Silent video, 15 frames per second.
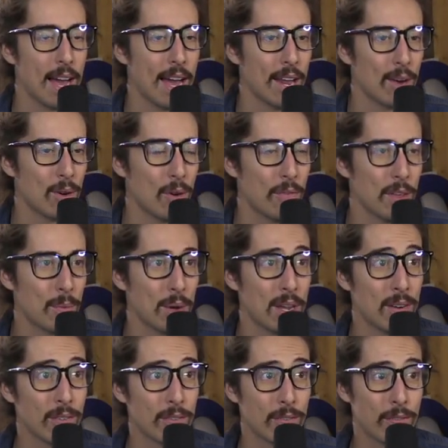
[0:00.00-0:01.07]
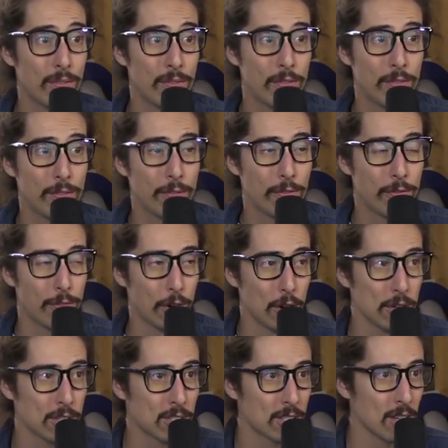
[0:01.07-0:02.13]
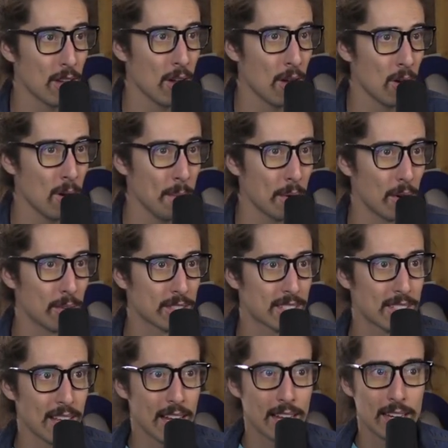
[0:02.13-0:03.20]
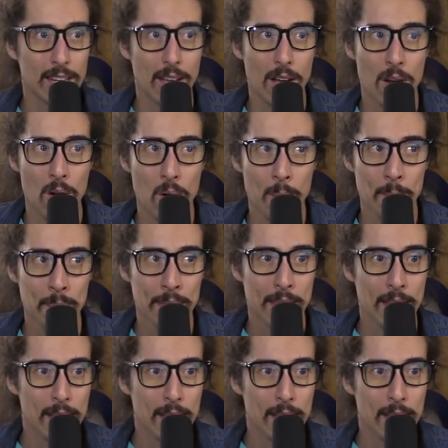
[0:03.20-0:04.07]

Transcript: I don't know if he went first to home or second to home,